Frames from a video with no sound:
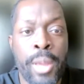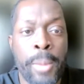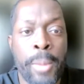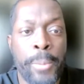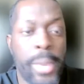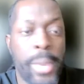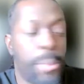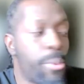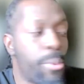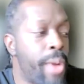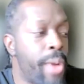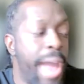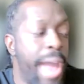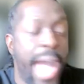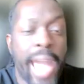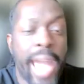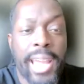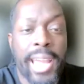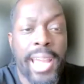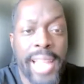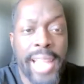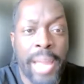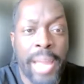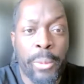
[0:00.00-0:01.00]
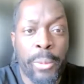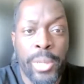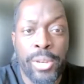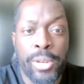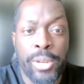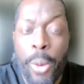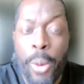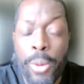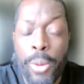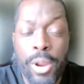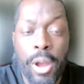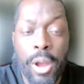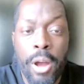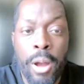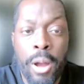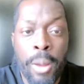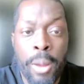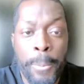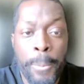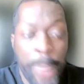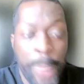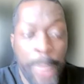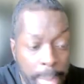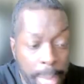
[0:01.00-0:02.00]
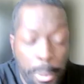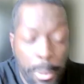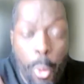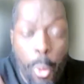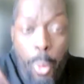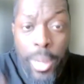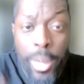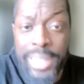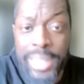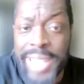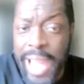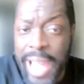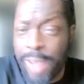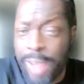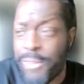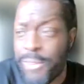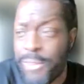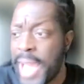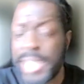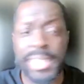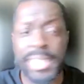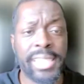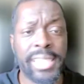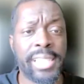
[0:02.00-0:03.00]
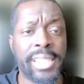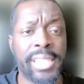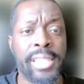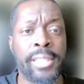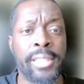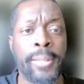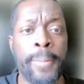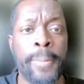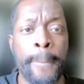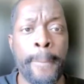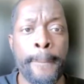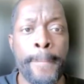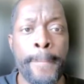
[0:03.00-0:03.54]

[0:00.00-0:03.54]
People are acting like we know it all. People want direction.